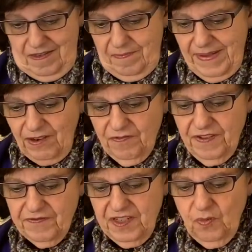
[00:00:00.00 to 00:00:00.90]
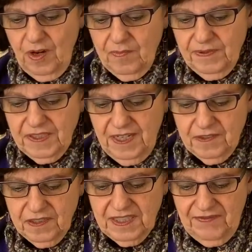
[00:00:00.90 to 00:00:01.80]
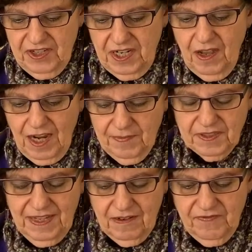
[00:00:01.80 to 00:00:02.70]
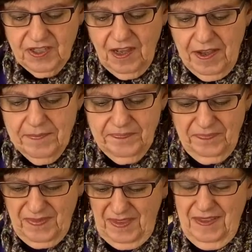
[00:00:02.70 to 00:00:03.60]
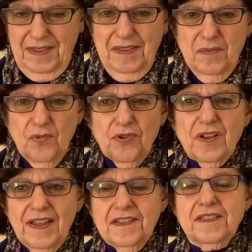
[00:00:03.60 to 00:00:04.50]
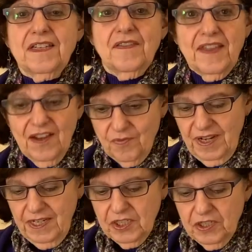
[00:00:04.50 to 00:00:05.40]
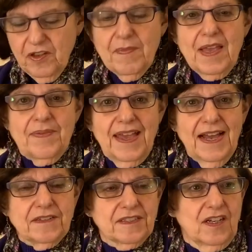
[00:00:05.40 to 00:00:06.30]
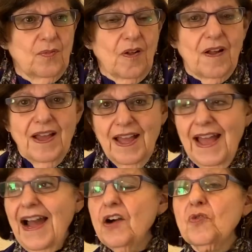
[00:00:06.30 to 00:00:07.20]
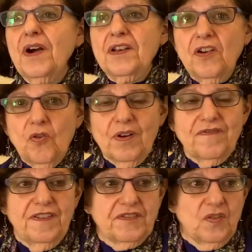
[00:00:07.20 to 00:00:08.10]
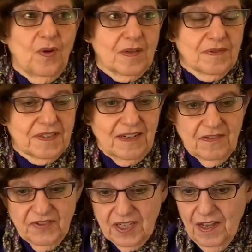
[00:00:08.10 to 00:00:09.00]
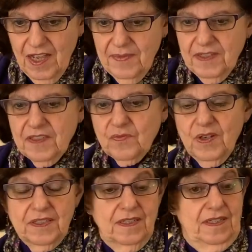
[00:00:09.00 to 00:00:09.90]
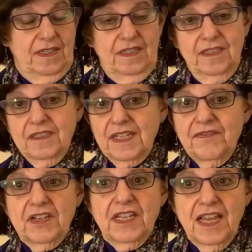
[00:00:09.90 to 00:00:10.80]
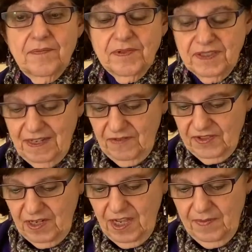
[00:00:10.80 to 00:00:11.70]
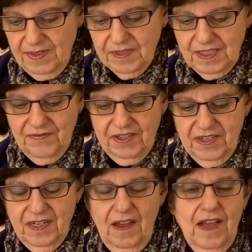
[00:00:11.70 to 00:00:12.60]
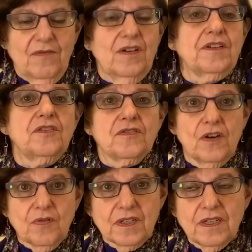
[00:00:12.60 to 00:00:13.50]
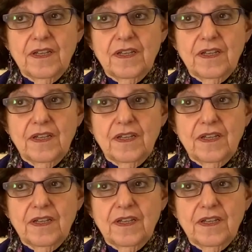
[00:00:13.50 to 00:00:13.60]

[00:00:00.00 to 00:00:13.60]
about 51% to 79% of the time, more or less in that range. And you may be asking, well, how do I know what 51% of the time is, what 78% of the time is, 79? Well, you don't.